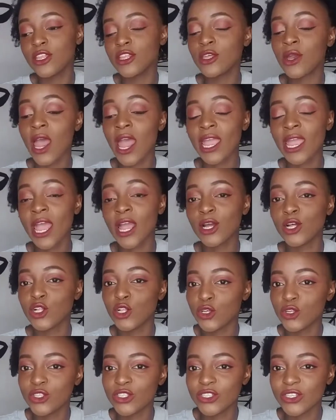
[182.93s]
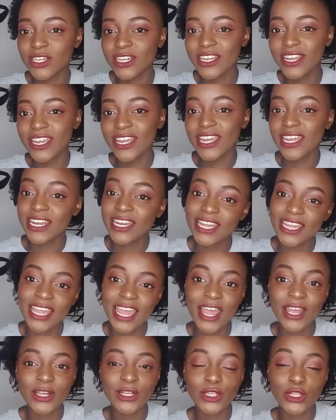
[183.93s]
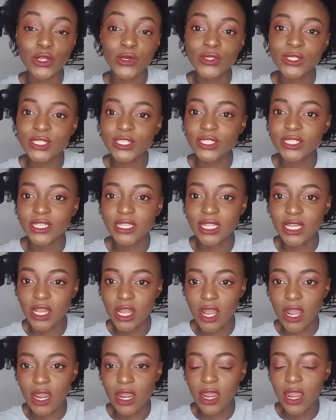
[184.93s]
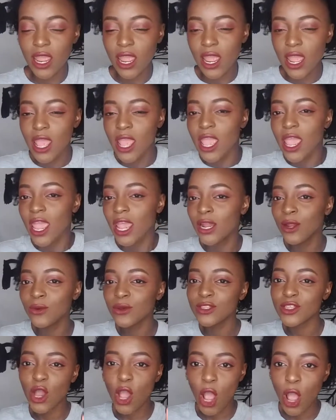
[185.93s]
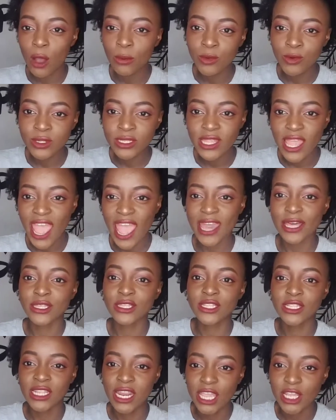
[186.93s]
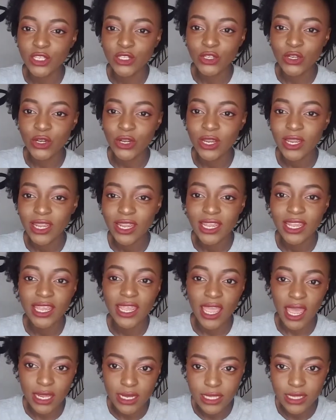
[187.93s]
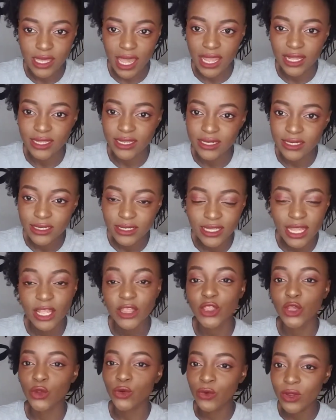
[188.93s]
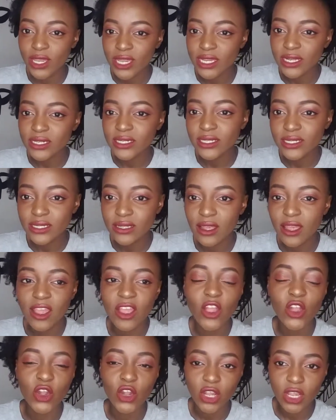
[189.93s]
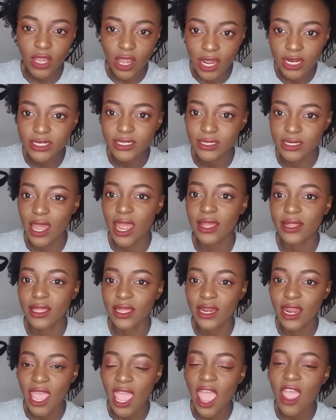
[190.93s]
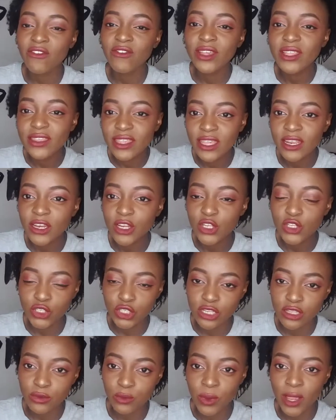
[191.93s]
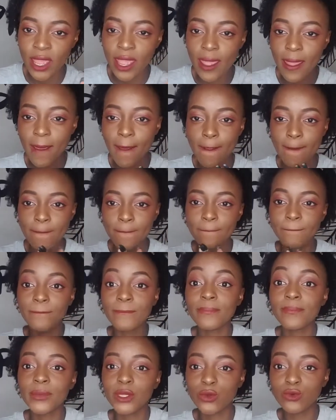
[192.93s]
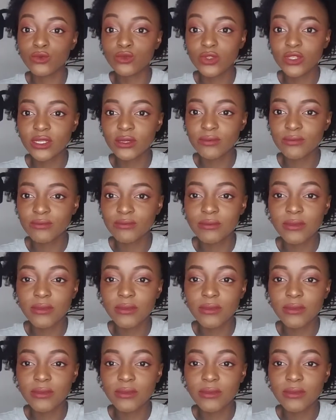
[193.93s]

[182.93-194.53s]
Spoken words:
So I got closer and I got closer to the car. And it was almost as nature got silent. Like the crickets got silent. Everything just went mute.